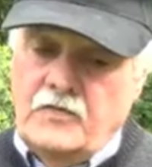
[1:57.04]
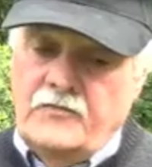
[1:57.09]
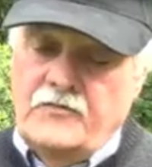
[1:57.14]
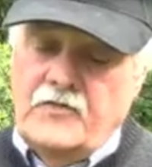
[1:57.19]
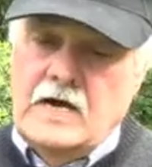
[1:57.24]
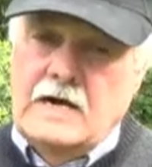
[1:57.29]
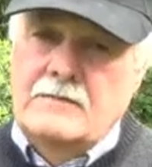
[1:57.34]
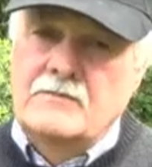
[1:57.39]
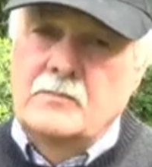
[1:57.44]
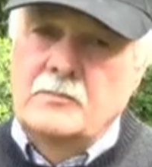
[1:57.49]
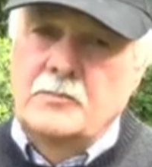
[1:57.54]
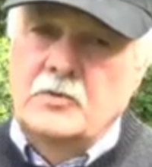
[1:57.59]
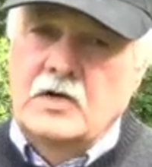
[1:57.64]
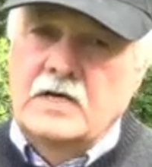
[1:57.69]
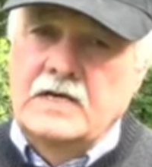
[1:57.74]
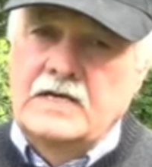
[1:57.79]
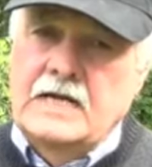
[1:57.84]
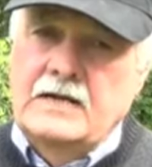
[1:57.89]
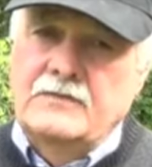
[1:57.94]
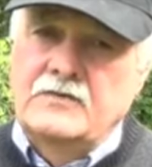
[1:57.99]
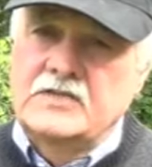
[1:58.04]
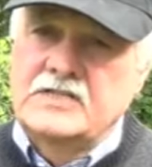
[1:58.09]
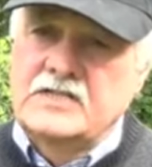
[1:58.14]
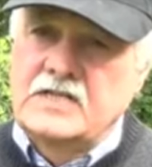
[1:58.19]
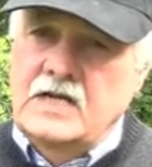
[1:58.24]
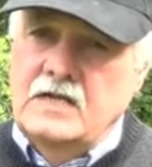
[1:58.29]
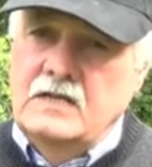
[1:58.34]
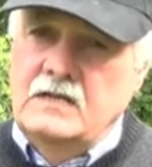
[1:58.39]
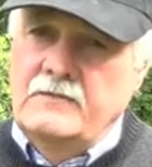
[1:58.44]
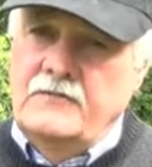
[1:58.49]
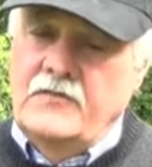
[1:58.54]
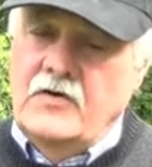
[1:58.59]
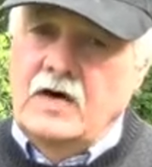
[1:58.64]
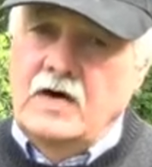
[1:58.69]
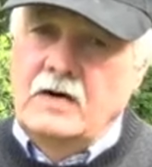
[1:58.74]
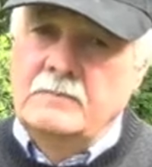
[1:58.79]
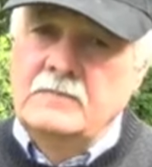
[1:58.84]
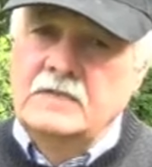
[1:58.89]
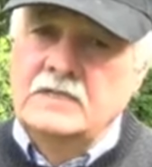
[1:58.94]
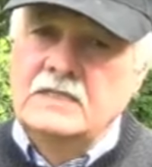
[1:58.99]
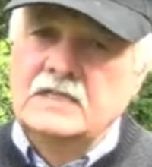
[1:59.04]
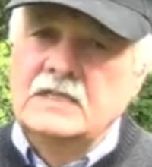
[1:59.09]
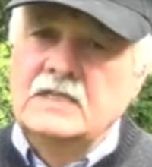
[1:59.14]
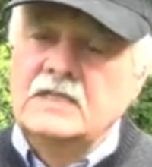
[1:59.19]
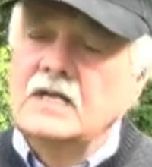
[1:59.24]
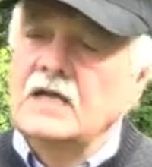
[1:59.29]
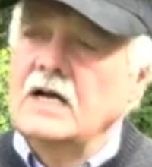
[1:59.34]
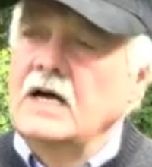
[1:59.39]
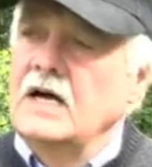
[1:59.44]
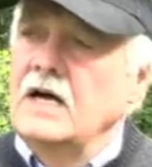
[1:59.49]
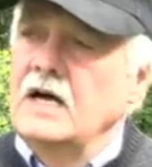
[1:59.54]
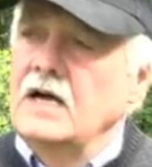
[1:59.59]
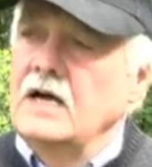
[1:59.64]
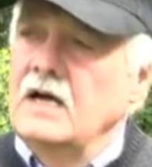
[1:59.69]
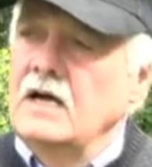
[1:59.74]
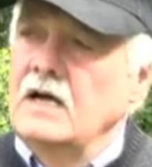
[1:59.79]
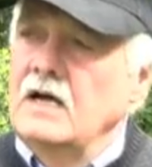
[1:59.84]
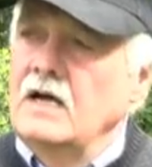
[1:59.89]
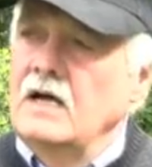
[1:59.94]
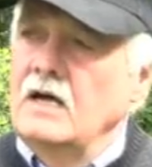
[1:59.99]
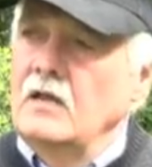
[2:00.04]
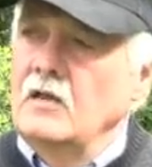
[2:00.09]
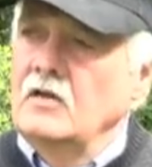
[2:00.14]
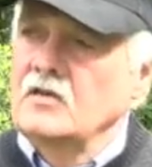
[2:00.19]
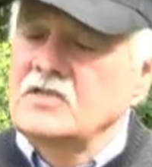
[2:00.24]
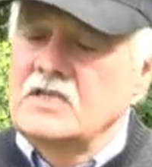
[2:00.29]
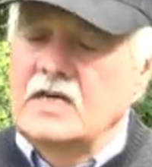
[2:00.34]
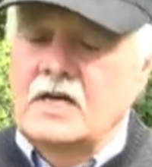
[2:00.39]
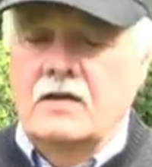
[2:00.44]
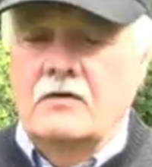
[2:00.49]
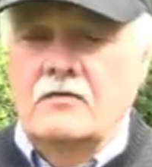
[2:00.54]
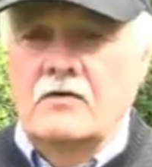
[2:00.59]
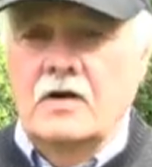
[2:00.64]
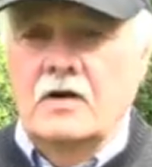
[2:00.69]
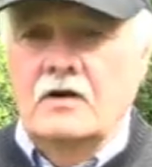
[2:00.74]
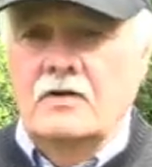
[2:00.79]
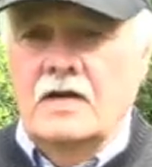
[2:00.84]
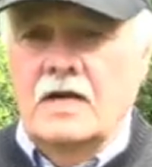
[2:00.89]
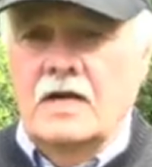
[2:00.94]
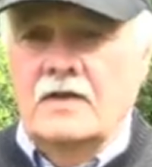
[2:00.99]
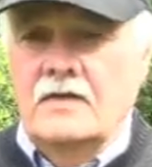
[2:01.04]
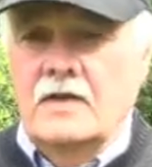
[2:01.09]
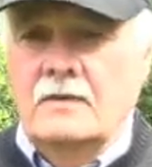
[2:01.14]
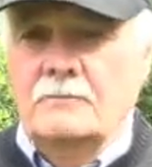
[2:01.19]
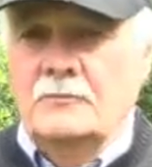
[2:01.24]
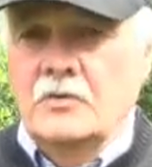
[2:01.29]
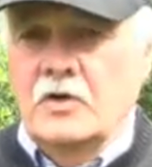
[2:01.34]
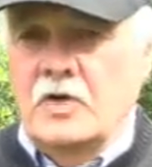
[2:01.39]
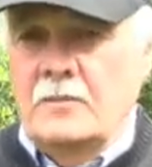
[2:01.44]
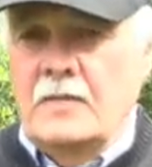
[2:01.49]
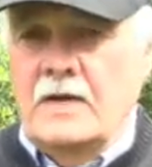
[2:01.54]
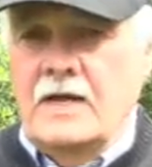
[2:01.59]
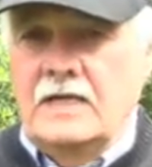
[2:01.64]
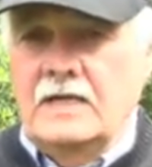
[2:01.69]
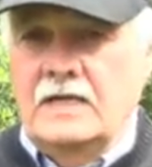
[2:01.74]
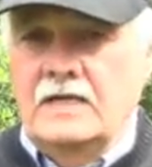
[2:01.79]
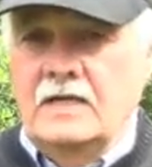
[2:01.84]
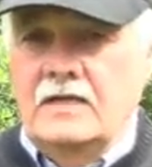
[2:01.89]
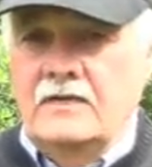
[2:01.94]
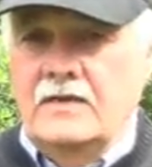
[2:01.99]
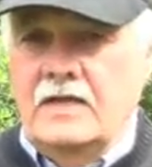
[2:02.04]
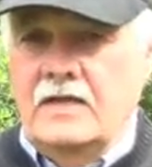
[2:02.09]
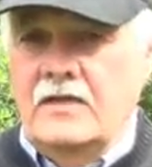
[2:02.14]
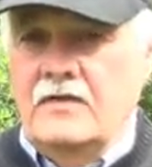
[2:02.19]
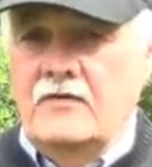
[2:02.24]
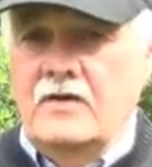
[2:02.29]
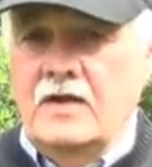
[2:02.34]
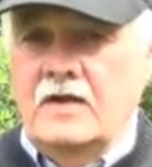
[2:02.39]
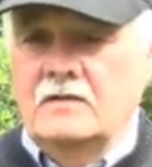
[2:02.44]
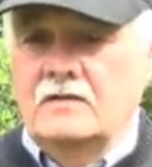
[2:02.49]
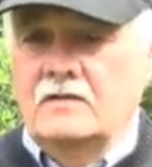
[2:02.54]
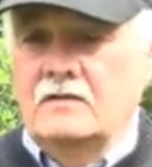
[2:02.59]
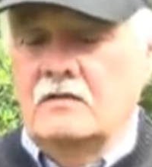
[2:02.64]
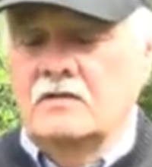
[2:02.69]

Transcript: the farm and put it down the side of the farm, alongside a road, and then put it back in at the other end